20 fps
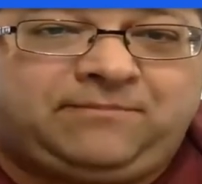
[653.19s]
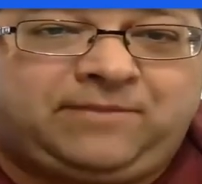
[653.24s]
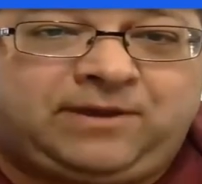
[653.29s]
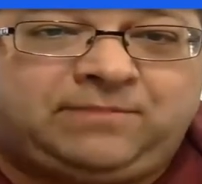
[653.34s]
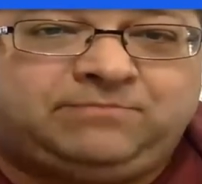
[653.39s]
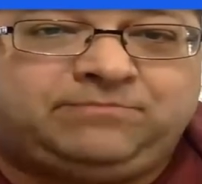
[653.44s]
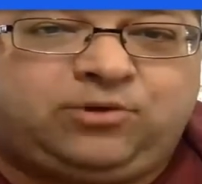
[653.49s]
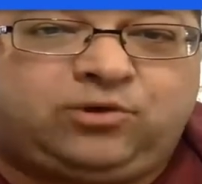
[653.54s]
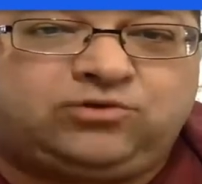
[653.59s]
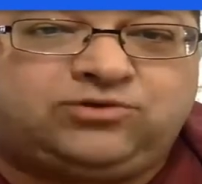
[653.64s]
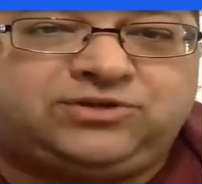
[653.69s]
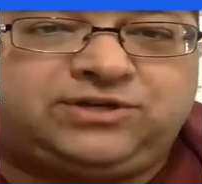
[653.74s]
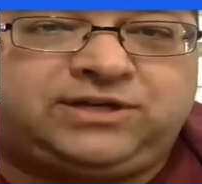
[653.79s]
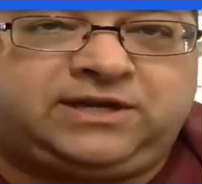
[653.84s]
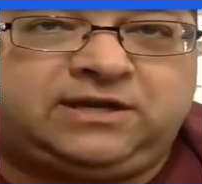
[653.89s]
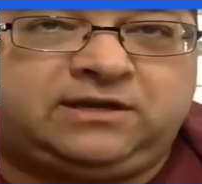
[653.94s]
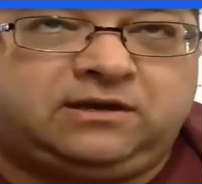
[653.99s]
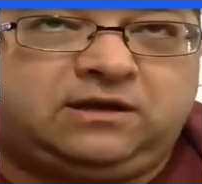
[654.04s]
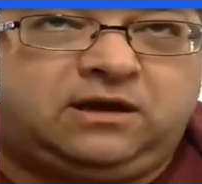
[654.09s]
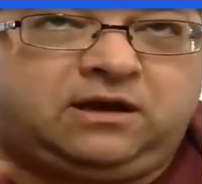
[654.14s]
I'm
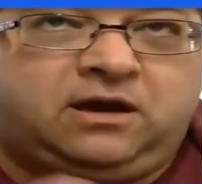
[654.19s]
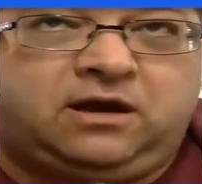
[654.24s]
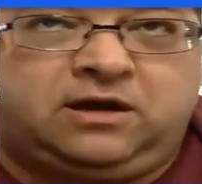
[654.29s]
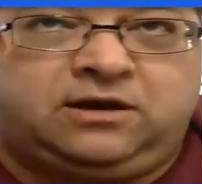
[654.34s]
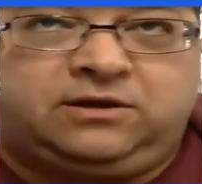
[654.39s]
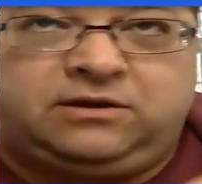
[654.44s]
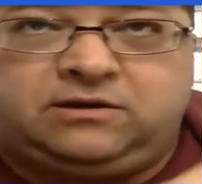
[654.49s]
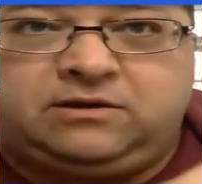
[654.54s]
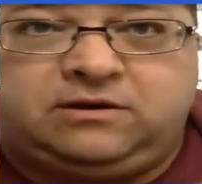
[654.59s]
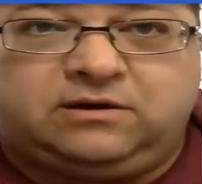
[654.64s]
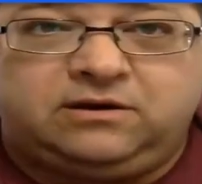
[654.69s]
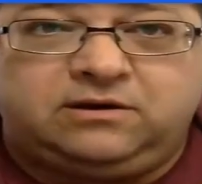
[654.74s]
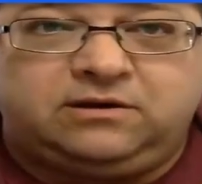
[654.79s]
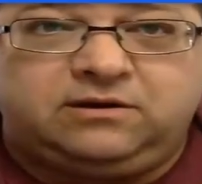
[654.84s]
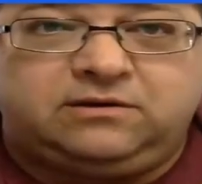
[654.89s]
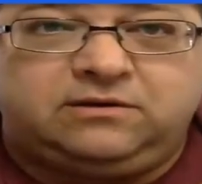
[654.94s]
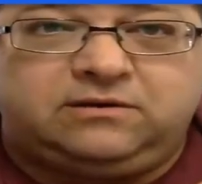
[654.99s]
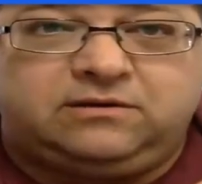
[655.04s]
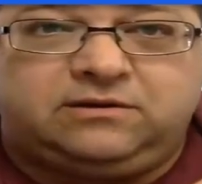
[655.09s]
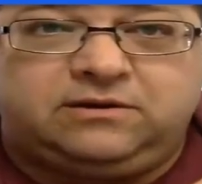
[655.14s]
posting it on
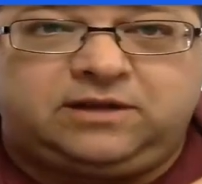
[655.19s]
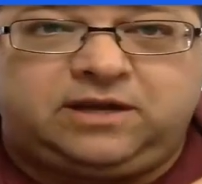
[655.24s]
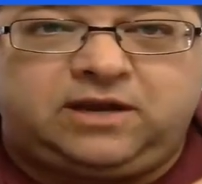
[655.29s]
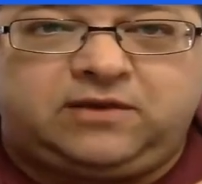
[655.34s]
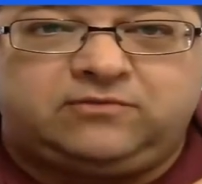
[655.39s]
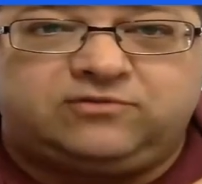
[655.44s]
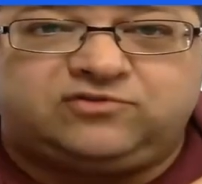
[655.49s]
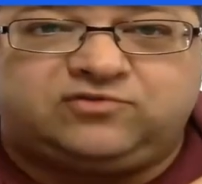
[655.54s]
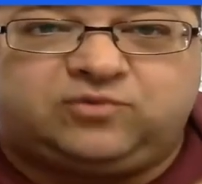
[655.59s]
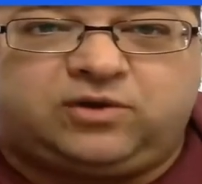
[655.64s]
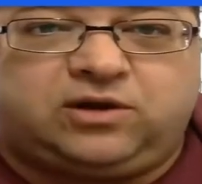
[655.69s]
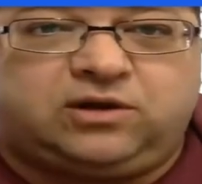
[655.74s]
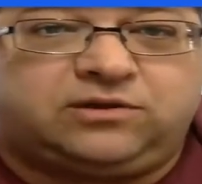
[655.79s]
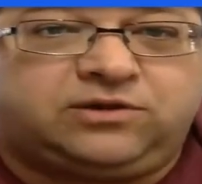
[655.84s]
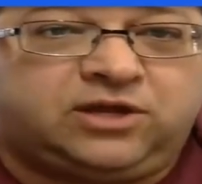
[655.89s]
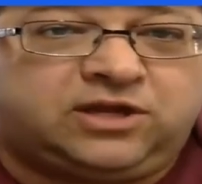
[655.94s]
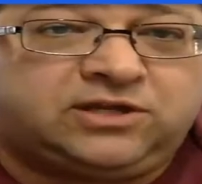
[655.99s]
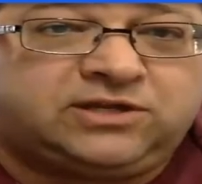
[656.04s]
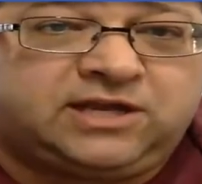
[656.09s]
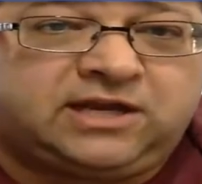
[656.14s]
here as well
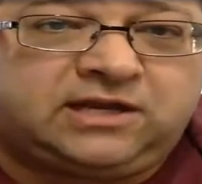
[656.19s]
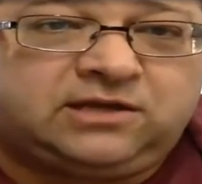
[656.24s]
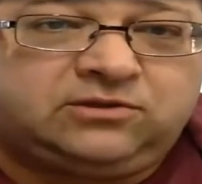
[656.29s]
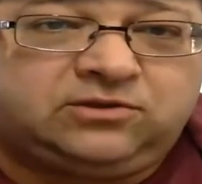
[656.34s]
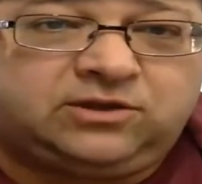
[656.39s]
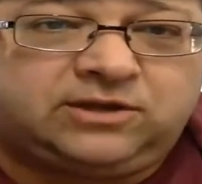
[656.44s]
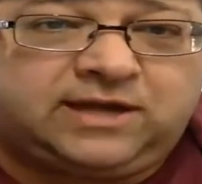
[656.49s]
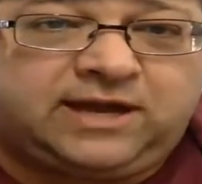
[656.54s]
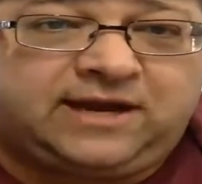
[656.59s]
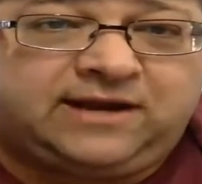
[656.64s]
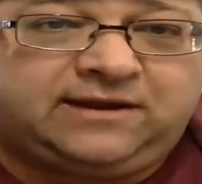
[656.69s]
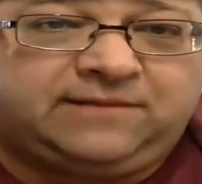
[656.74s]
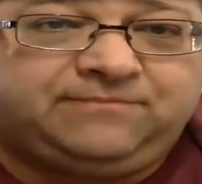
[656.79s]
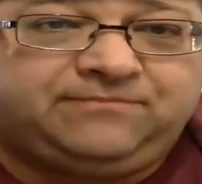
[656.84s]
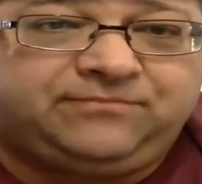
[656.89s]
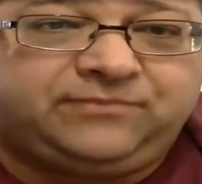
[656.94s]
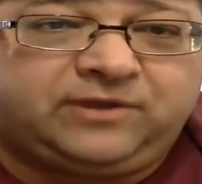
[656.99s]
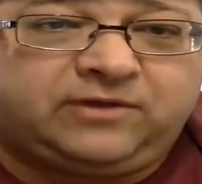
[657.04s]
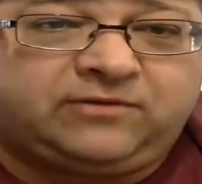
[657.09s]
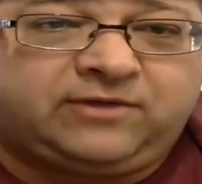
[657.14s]
so you can take a look at it.
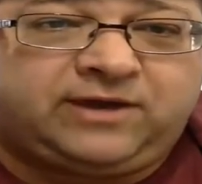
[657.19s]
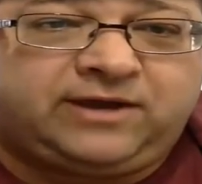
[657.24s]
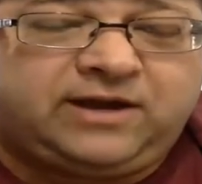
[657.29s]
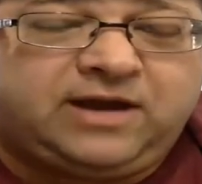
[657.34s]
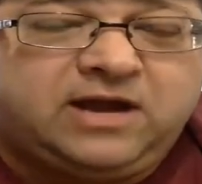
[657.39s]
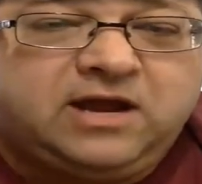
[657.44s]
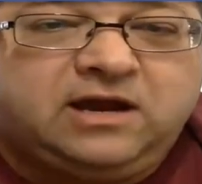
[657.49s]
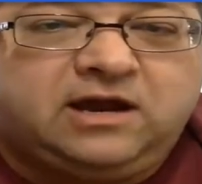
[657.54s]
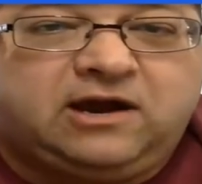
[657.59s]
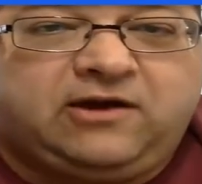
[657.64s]
All right.